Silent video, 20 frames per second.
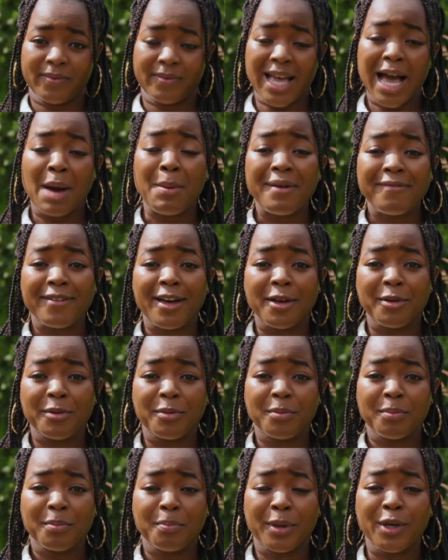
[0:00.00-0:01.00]
However,
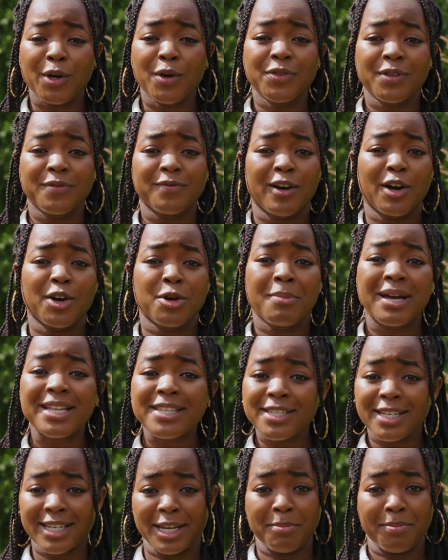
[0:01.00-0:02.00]
beyond
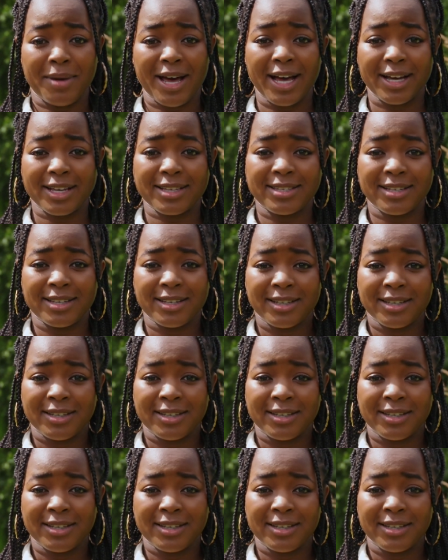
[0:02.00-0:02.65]
environmental impacts,